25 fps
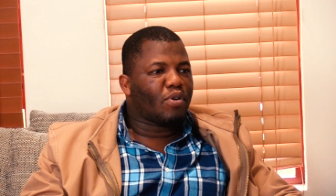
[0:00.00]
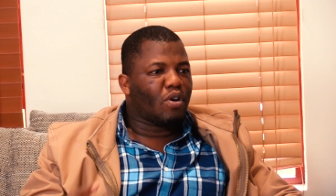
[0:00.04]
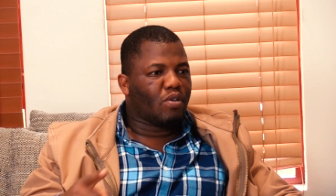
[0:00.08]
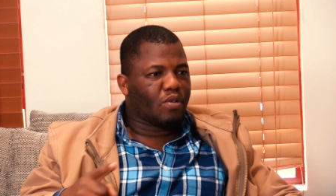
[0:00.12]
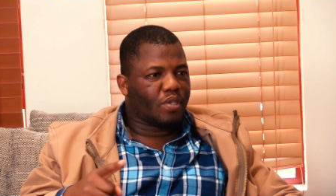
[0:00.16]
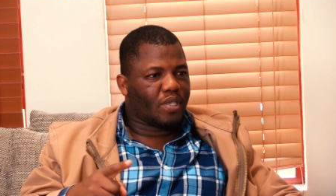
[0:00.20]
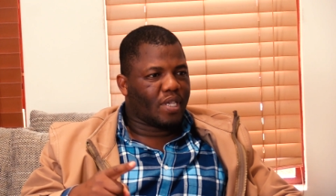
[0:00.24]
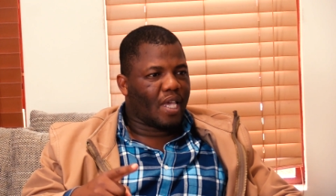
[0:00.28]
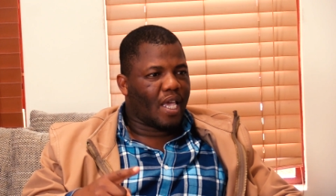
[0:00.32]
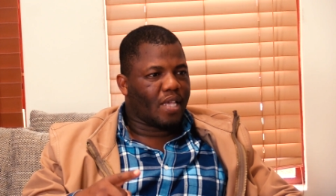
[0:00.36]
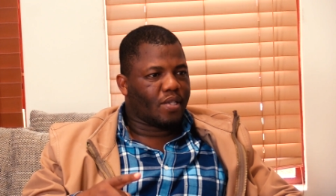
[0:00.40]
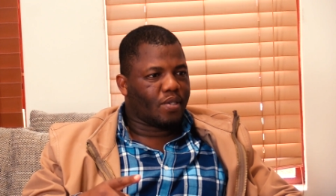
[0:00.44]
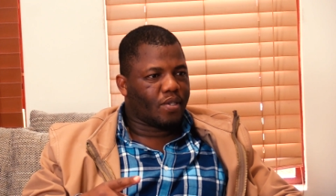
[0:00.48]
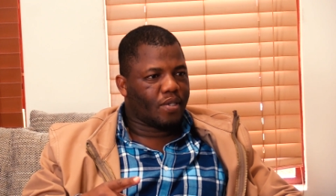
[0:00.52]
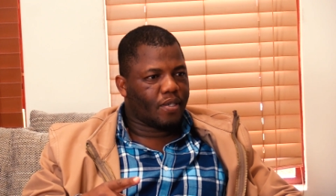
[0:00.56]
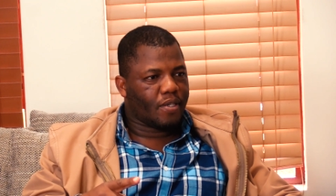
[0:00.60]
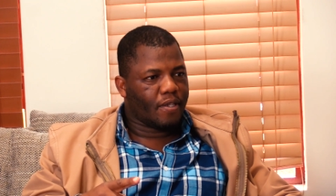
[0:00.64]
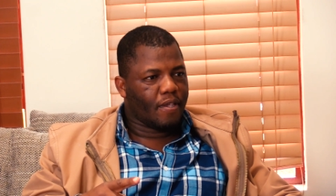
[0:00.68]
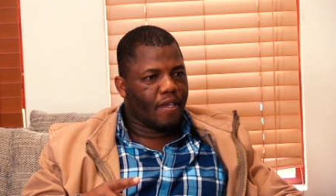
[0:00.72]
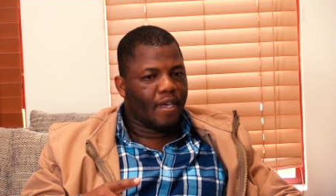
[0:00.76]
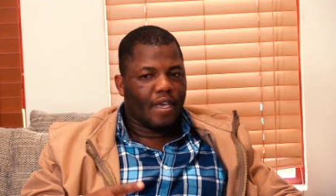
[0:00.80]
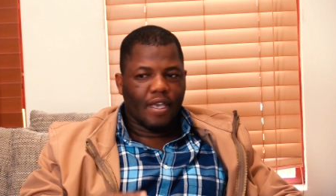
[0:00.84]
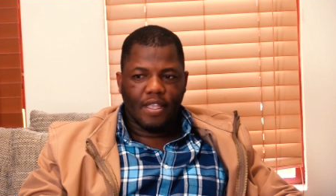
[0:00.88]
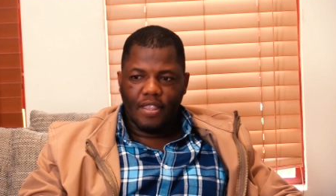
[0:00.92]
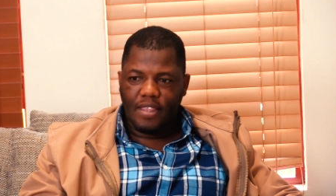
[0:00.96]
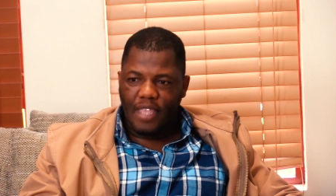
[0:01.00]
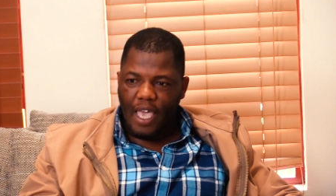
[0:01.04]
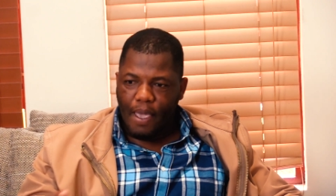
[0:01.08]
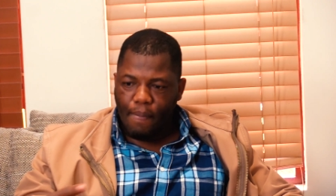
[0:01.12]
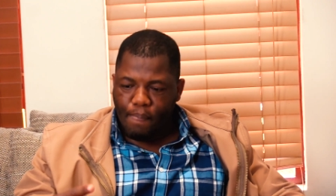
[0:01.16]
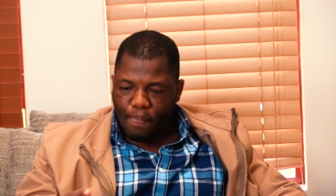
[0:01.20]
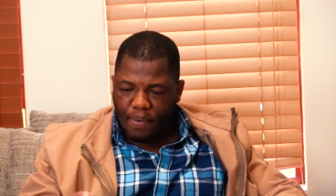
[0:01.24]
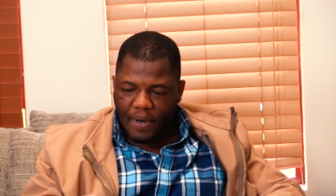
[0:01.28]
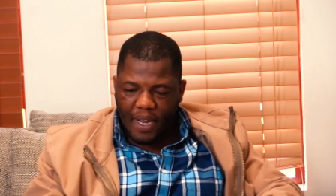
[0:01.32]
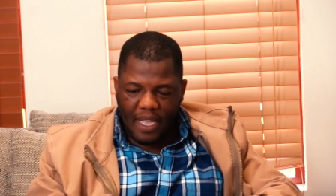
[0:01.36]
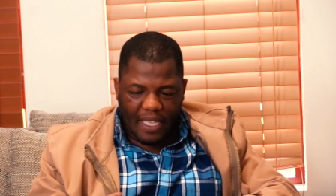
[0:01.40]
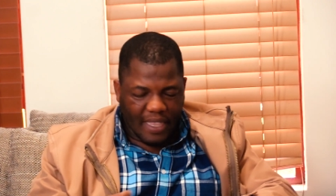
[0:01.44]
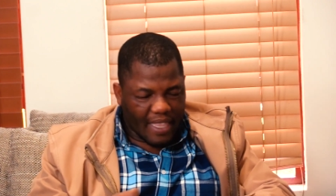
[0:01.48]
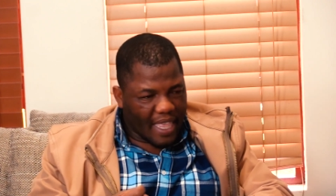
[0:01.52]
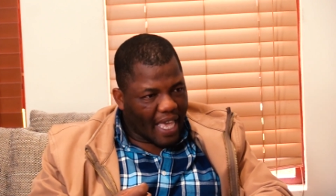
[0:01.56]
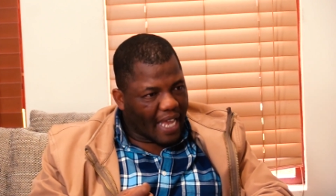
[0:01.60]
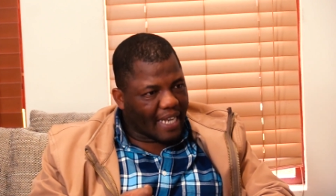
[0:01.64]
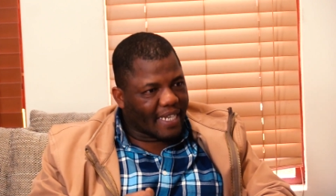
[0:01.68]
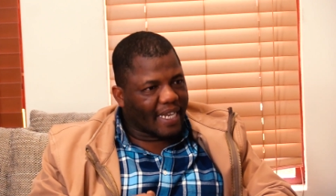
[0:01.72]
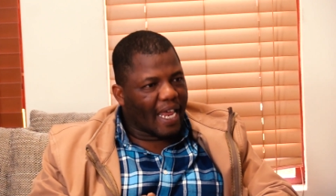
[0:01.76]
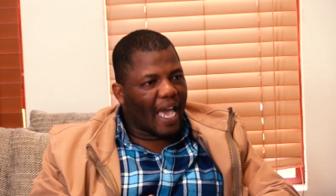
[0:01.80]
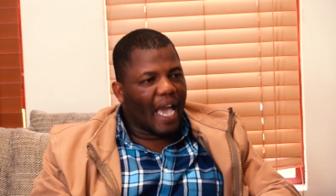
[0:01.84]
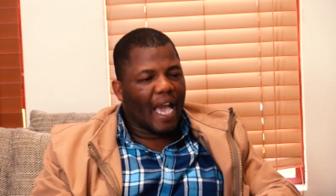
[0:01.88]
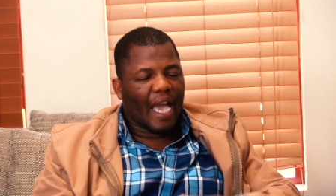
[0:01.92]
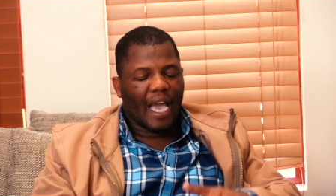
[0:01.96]
process, they bring
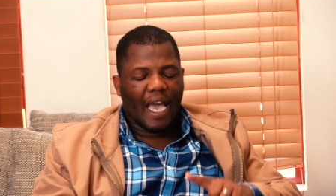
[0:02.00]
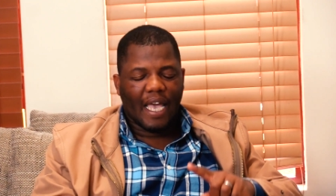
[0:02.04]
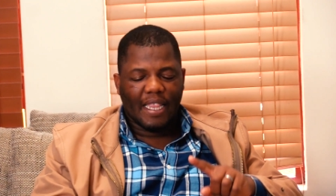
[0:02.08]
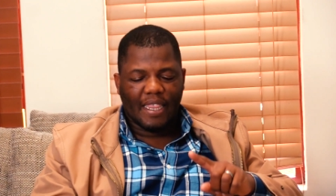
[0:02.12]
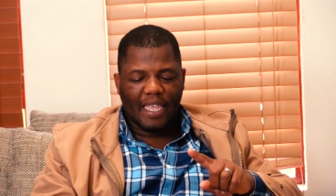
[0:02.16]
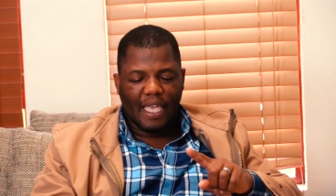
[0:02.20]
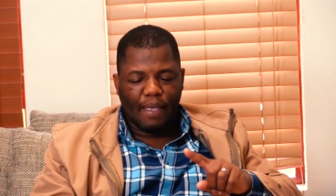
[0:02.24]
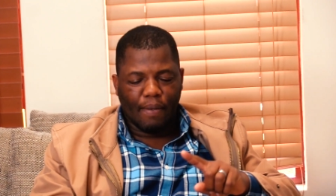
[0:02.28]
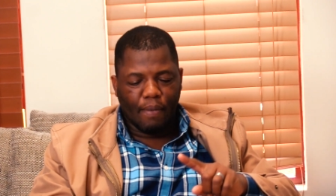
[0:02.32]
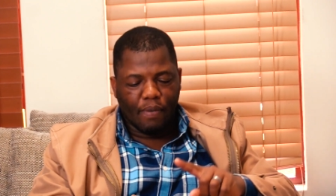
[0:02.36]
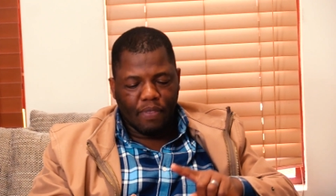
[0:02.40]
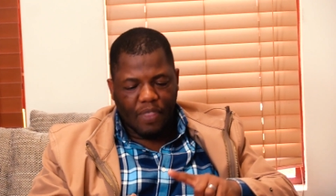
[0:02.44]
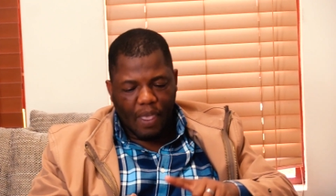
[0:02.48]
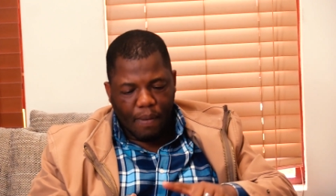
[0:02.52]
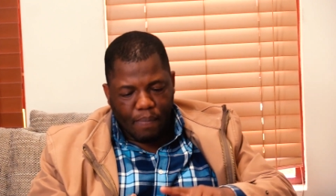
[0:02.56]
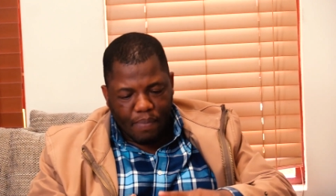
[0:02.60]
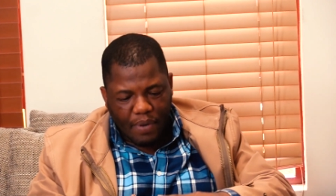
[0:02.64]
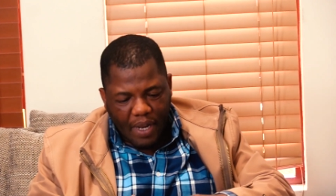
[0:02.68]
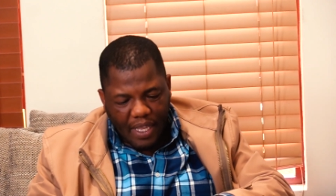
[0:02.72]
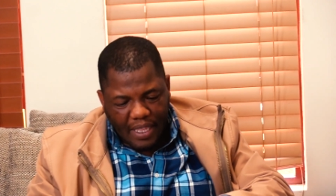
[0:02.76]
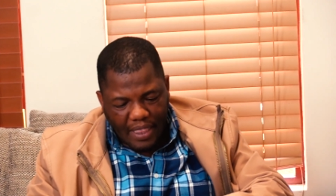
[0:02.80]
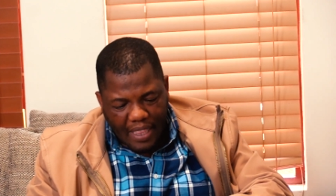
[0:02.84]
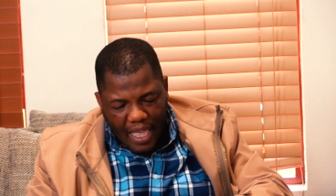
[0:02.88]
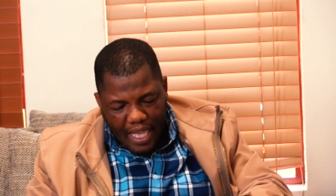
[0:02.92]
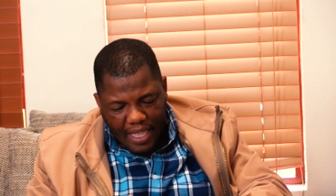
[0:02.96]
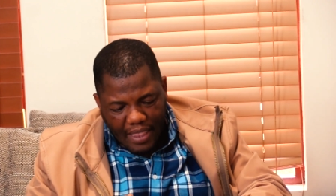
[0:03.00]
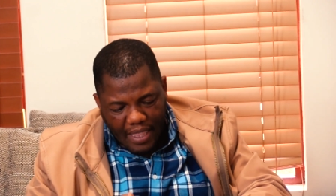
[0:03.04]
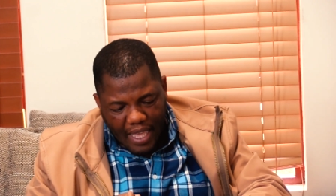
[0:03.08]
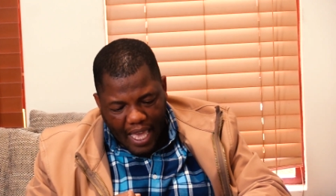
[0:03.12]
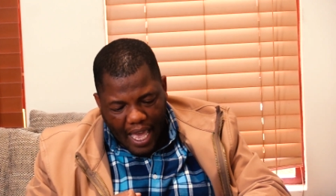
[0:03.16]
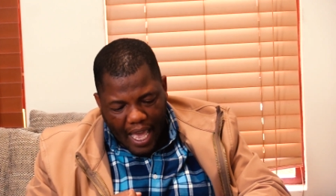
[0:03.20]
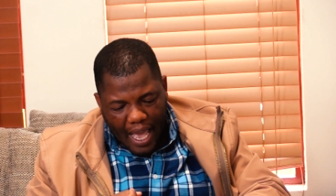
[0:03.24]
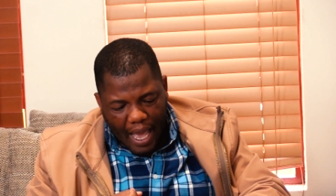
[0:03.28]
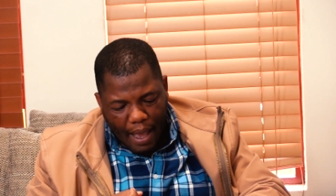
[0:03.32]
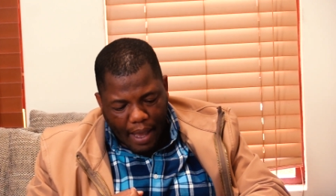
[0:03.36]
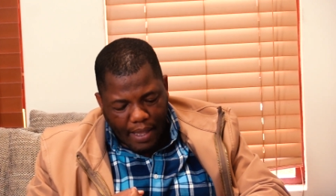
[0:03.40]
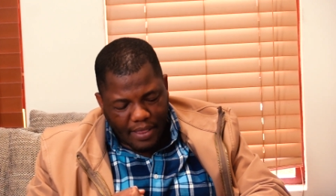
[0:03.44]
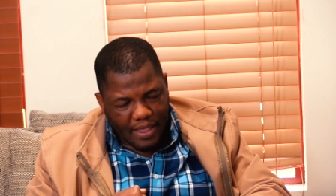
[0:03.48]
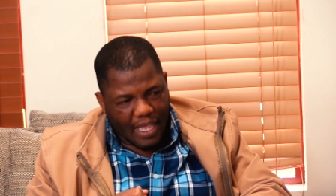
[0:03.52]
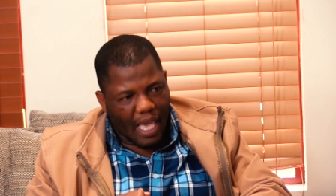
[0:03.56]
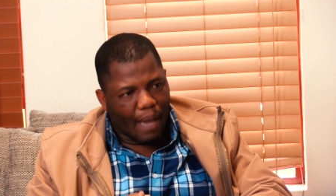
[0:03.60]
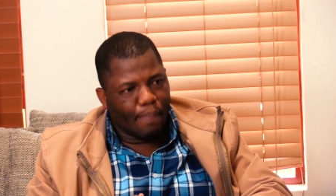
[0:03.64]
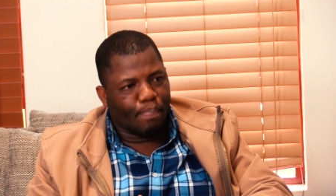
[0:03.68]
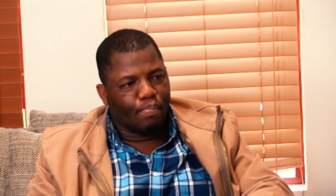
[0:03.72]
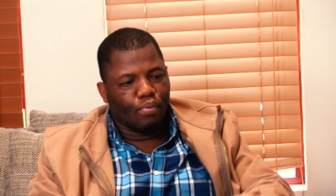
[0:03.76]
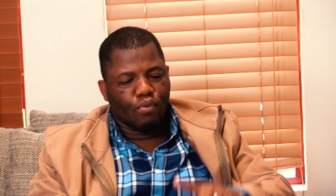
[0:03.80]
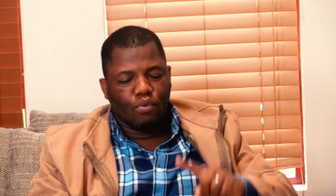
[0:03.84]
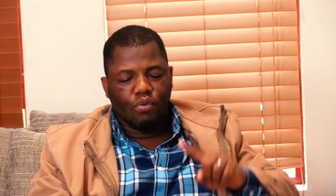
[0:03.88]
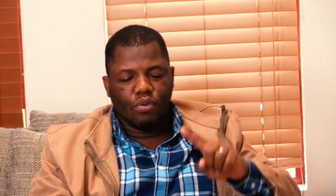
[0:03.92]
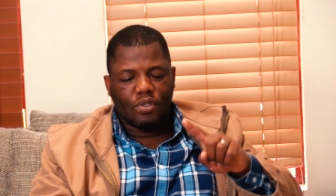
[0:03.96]
their dagga, they, they bring their, their, their
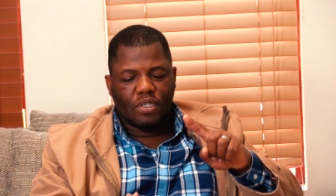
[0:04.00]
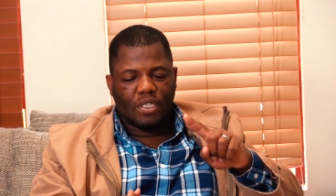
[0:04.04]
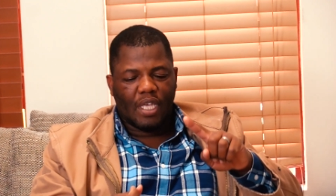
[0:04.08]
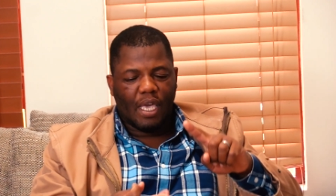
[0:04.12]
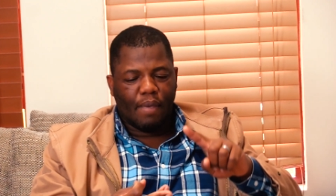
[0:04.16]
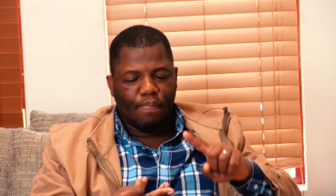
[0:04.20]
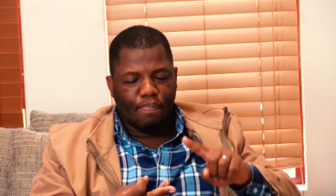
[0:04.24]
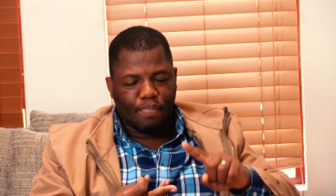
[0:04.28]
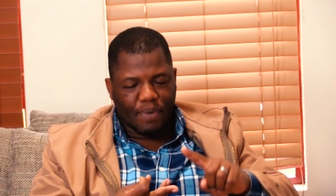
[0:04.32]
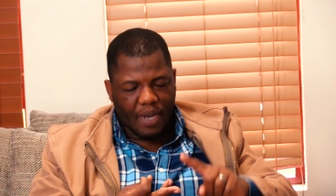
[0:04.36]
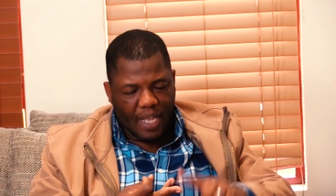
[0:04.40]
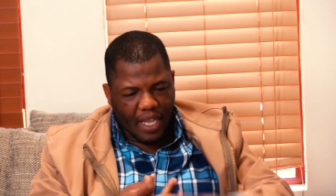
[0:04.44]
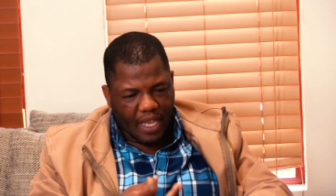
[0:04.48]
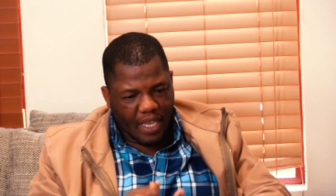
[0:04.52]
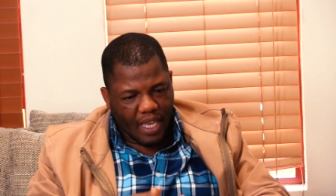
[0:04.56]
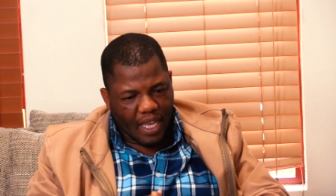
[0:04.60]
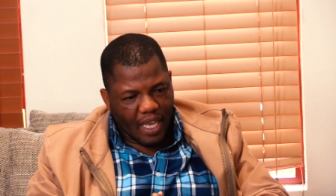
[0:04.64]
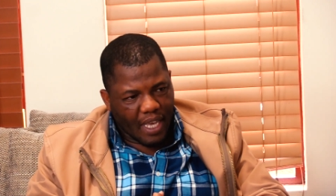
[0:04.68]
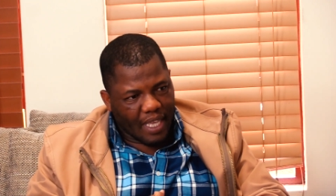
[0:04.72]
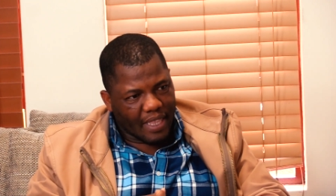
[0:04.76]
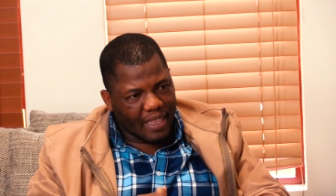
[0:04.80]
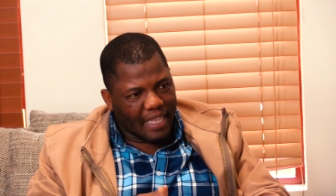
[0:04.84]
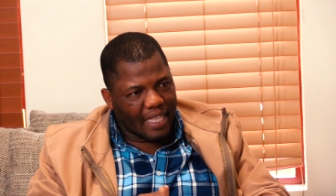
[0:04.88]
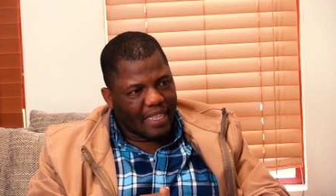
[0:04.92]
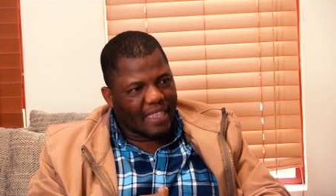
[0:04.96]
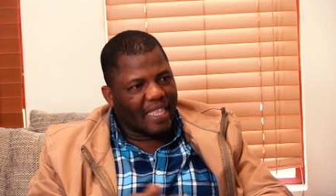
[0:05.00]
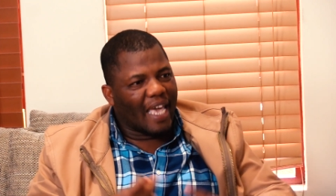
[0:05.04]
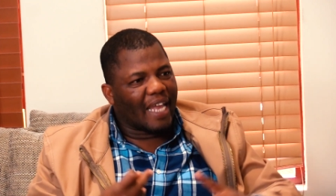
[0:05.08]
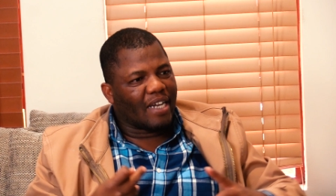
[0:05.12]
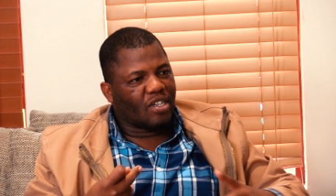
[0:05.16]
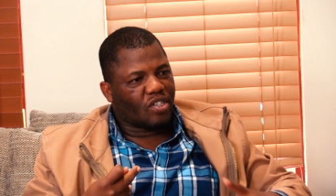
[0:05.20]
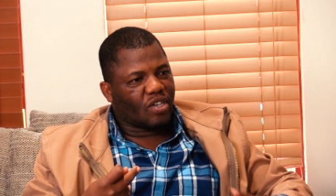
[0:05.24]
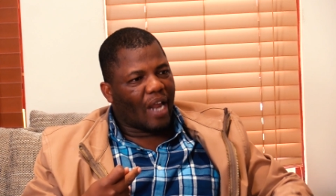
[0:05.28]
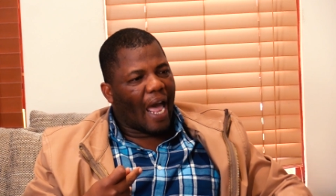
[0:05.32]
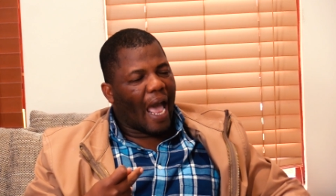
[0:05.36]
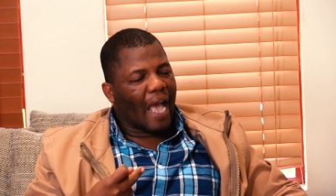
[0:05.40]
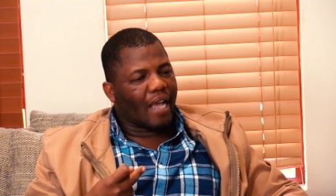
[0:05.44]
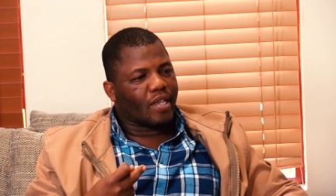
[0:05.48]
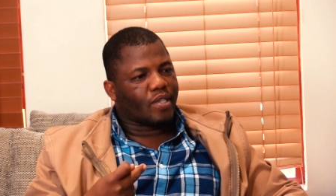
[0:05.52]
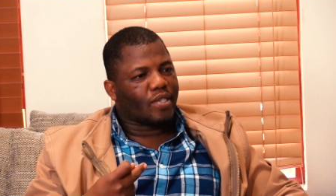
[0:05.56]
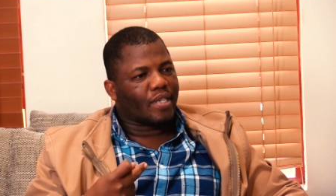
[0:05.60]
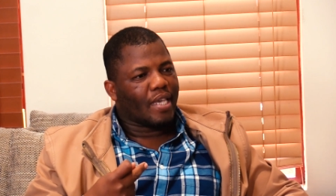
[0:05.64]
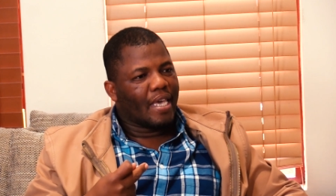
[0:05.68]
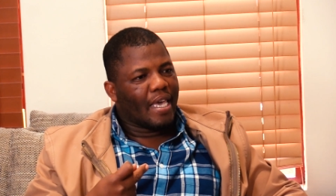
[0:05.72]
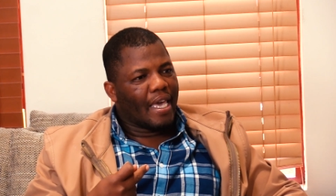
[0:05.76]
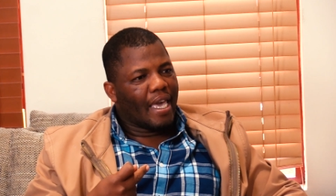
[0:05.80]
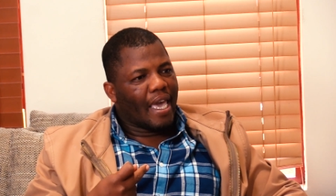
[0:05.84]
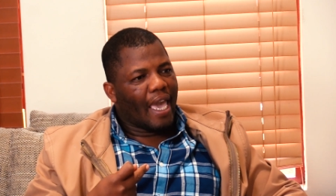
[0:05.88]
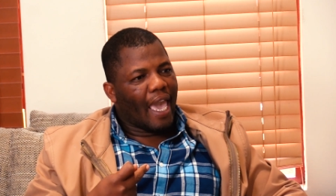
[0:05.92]
booze, they bring th- their drugs